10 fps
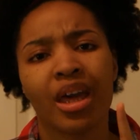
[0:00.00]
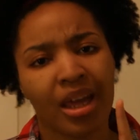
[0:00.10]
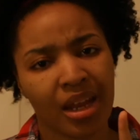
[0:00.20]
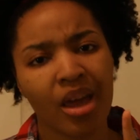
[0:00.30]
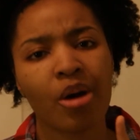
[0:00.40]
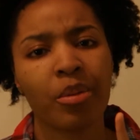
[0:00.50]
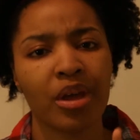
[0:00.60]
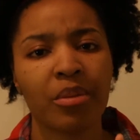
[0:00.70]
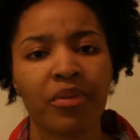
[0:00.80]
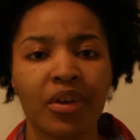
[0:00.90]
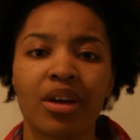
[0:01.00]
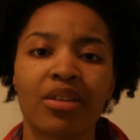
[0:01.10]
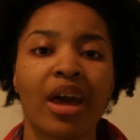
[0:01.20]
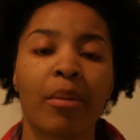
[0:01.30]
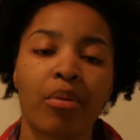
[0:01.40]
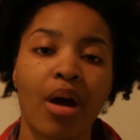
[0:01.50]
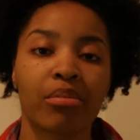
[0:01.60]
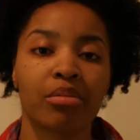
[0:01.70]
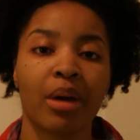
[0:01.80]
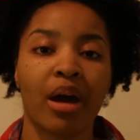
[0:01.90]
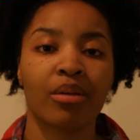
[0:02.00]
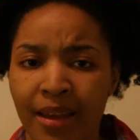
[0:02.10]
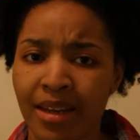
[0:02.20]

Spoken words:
and help him figure that problem out.